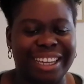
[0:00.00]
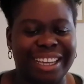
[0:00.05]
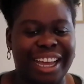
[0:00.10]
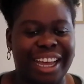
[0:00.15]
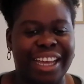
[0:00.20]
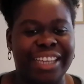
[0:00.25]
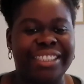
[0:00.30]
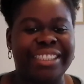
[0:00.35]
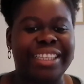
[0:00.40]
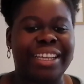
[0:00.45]

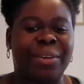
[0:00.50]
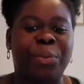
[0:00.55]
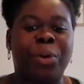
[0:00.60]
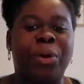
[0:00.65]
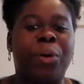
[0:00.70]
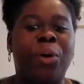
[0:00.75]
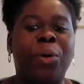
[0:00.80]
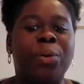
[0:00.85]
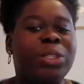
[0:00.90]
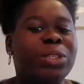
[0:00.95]

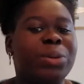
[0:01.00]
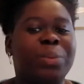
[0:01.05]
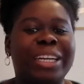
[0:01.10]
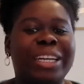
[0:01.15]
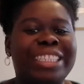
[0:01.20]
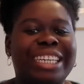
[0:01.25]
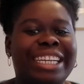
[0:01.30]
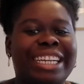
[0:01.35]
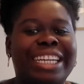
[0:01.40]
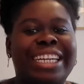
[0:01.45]
We're
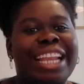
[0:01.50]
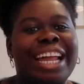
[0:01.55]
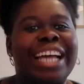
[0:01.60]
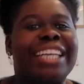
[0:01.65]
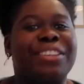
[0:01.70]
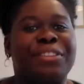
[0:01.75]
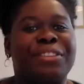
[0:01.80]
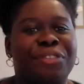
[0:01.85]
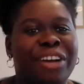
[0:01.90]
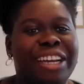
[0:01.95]
automatically
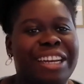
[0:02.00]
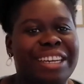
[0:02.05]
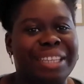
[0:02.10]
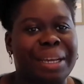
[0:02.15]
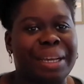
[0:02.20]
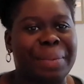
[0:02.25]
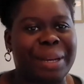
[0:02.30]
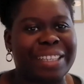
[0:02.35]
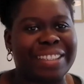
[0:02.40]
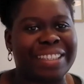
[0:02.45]
classifying
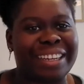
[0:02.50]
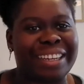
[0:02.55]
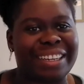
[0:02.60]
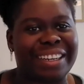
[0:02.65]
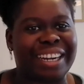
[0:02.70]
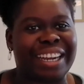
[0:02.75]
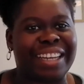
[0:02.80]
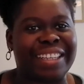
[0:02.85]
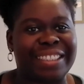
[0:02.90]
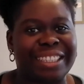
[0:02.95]
them as
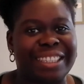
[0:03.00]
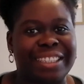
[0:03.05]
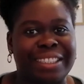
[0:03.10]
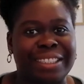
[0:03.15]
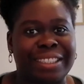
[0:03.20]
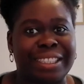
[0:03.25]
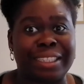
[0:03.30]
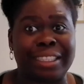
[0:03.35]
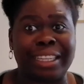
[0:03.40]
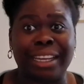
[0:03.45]
second-class
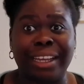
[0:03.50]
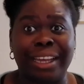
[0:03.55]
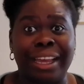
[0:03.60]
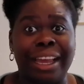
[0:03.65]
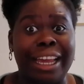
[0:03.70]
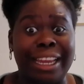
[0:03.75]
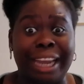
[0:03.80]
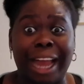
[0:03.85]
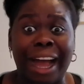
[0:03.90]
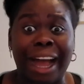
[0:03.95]
citizen.
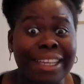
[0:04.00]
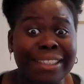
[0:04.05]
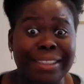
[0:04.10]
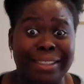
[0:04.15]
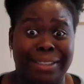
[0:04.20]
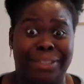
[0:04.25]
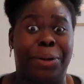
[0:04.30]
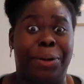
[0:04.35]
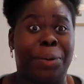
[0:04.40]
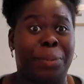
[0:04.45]
And as
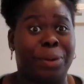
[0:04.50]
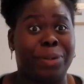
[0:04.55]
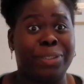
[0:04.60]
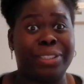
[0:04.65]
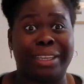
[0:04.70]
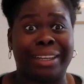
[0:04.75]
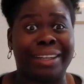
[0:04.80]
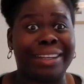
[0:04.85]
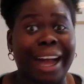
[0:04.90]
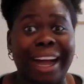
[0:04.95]
a young
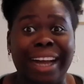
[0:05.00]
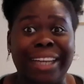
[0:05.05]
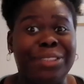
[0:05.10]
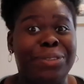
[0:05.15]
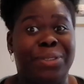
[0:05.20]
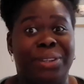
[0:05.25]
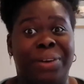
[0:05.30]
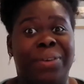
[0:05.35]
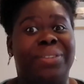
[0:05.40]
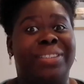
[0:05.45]
person, I
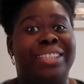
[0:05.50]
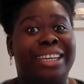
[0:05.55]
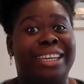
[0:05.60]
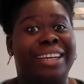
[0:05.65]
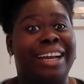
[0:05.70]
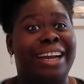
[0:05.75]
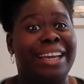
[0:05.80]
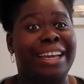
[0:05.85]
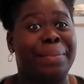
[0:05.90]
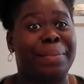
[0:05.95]
do not
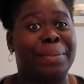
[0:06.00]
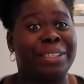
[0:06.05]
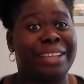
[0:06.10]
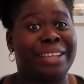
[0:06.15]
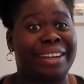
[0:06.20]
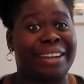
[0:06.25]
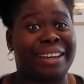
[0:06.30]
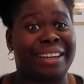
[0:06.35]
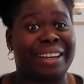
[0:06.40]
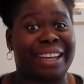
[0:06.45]
think I am a
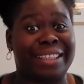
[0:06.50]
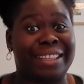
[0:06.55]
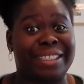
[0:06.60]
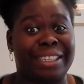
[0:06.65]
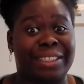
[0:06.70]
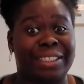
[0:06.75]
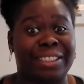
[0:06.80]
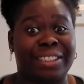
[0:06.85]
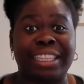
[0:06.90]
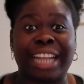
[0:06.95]
second-class
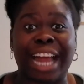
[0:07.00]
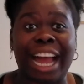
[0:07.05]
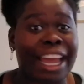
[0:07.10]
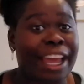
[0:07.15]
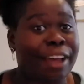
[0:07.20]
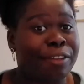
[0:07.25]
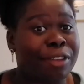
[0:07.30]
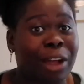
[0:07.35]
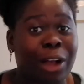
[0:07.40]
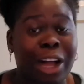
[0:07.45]
citizen. I
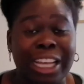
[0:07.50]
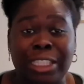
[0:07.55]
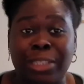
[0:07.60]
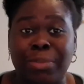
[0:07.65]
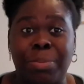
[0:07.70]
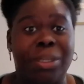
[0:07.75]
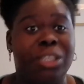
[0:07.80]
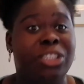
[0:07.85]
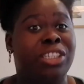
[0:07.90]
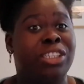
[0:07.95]
have as
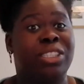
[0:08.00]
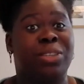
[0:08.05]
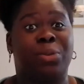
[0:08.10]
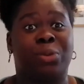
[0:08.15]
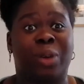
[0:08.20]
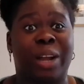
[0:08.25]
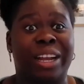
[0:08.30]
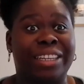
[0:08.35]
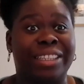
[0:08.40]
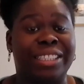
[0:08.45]
much as a
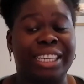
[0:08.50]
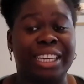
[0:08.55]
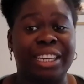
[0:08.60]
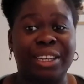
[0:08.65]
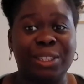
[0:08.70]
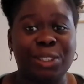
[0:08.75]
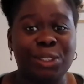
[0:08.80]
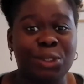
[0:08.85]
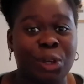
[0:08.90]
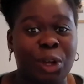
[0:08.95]
right
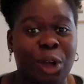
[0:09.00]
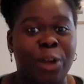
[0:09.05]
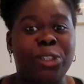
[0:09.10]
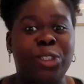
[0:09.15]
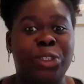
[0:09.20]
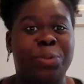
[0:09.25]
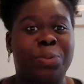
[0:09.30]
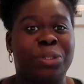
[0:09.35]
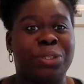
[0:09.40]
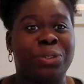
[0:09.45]
to
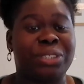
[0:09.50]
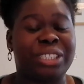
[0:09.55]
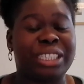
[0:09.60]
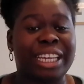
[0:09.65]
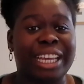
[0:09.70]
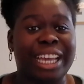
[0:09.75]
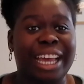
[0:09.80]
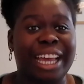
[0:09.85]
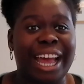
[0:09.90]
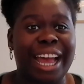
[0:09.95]
contribute
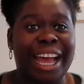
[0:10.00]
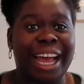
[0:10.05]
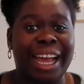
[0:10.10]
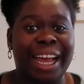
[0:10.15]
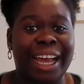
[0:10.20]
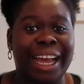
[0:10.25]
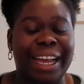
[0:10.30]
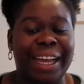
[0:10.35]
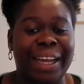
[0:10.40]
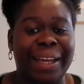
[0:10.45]

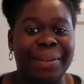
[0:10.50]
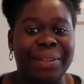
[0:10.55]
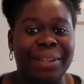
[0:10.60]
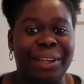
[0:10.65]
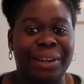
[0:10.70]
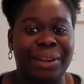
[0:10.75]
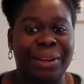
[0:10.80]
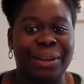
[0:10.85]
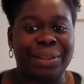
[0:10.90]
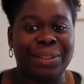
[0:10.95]

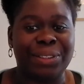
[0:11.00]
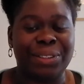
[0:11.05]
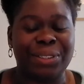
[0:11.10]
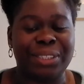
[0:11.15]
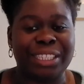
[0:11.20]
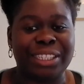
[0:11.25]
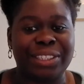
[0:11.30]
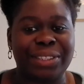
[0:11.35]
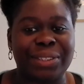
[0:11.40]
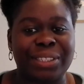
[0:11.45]
to
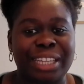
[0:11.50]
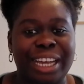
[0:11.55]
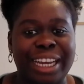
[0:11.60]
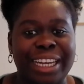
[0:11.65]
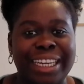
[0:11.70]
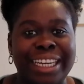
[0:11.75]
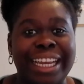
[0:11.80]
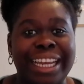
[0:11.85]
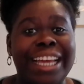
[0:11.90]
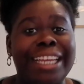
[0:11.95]
this
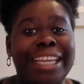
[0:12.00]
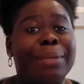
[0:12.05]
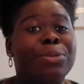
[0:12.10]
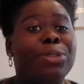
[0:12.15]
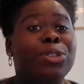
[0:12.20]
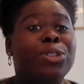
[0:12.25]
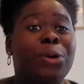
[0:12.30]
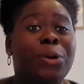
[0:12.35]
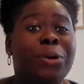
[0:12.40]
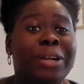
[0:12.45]
society. And I'm
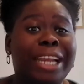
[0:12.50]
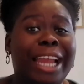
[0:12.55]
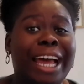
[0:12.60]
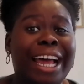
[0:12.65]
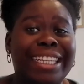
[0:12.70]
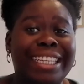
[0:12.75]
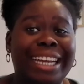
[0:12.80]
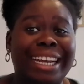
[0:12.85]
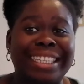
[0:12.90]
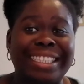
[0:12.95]
so
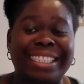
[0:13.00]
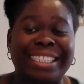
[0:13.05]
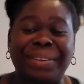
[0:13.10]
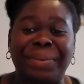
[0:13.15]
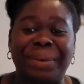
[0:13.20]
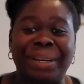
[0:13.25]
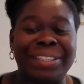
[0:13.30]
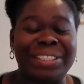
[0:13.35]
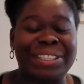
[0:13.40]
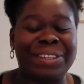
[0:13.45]
glad, actually,
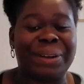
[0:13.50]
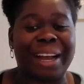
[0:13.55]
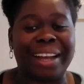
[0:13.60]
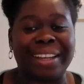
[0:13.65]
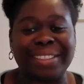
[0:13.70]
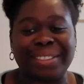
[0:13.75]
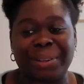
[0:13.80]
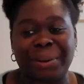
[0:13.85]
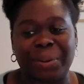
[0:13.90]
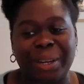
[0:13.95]
when you
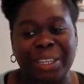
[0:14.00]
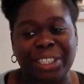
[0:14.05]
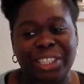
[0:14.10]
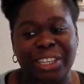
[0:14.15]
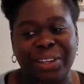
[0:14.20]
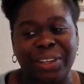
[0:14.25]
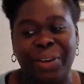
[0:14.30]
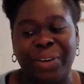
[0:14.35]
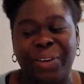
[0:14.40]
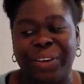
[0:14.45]
asked the
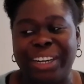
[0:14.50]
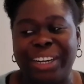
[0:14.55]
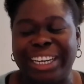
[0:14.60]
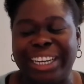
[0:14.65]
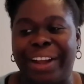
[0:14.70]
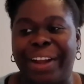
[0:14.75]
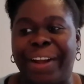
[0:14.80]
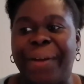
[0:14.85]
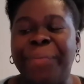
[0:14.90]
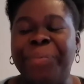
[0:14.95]
question
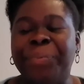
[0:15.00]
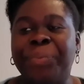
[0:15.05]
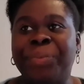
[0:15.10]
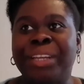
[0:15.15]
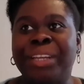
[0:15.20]
earlier,